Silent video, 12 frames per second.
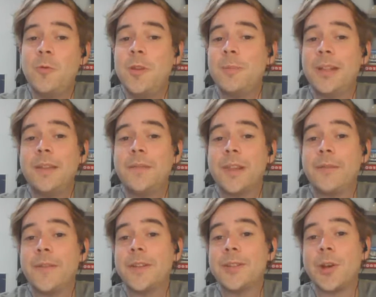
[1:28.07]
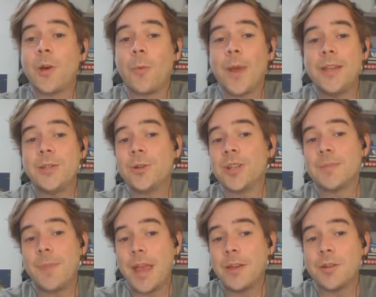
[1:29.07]
We believe that events are a way to
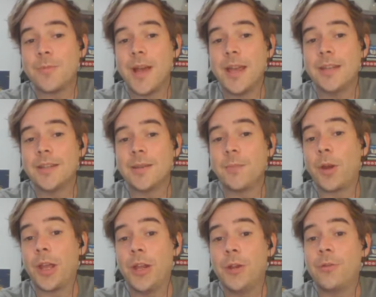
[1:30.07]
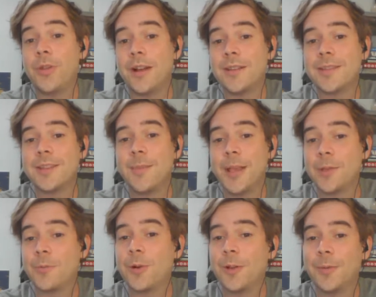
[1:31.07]
expand your mind and bring in new thoughts to make
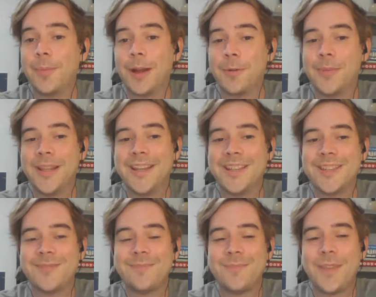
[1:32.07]
the world a better place.